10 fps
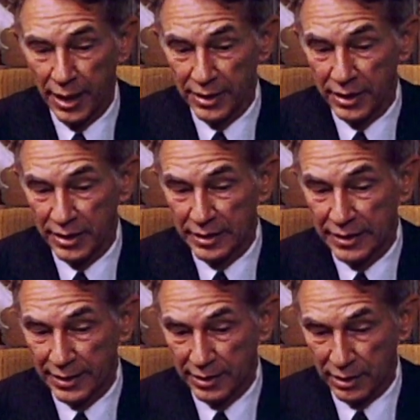And they
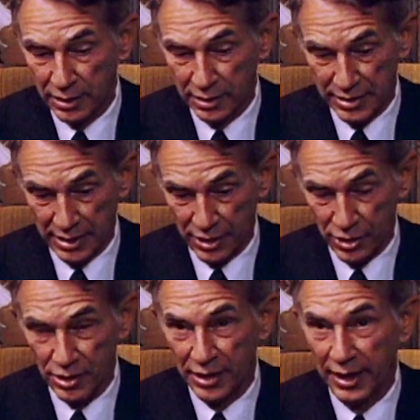did get the
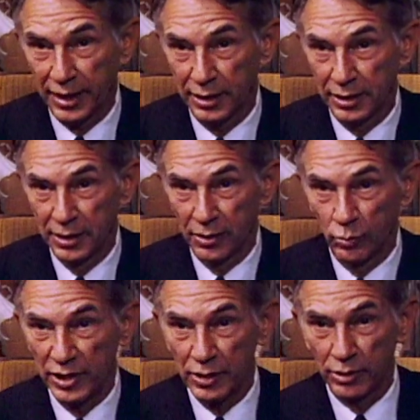concession that
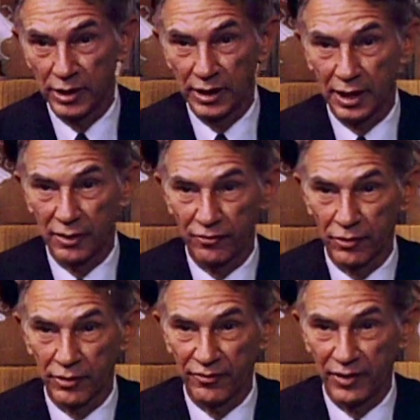we would not
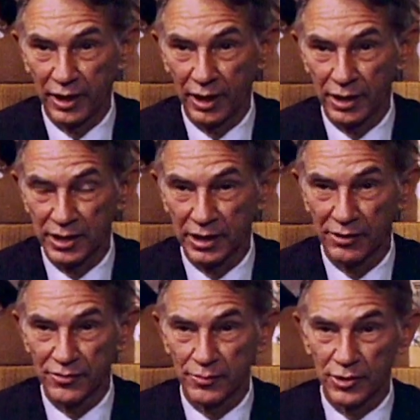fortify
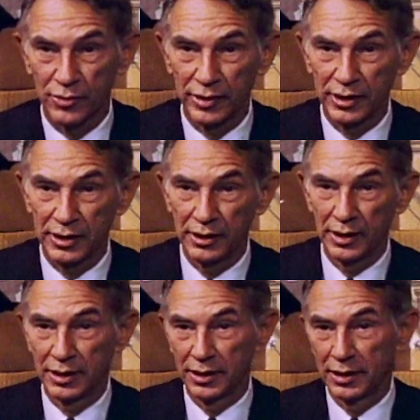ourselves between
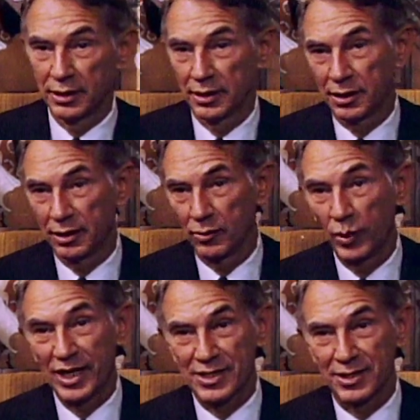uh,
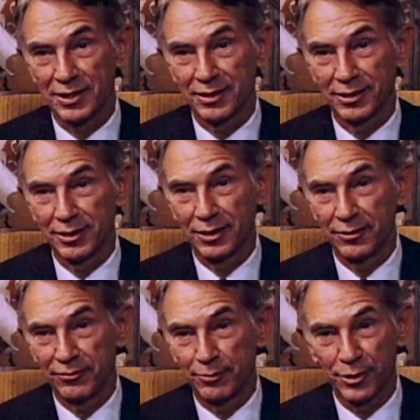west
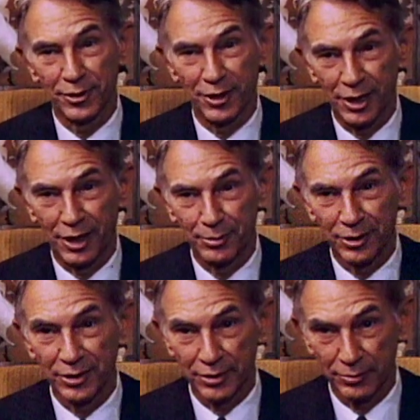of Pearl
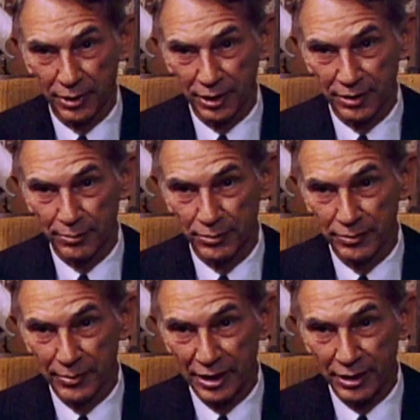Harbor on the part of the
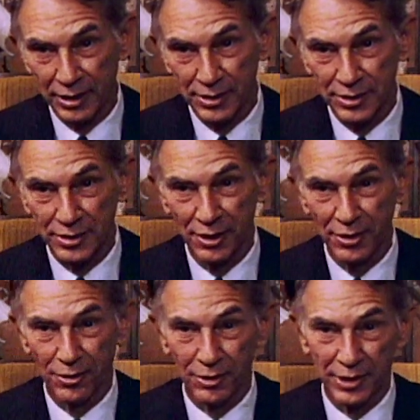Americans
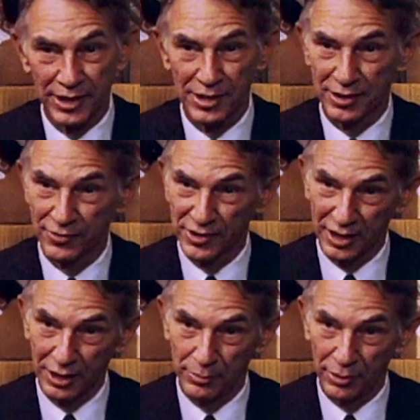or east of
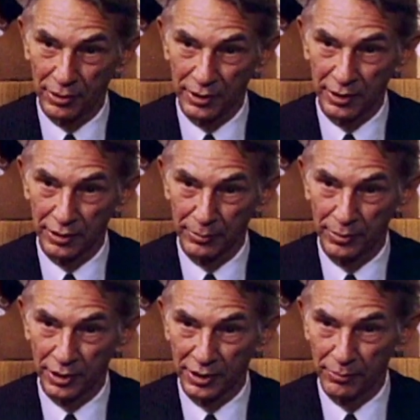Singapore on the
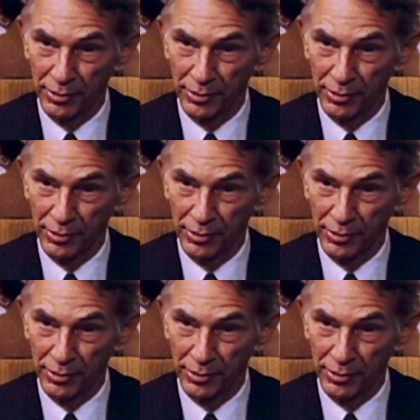part of the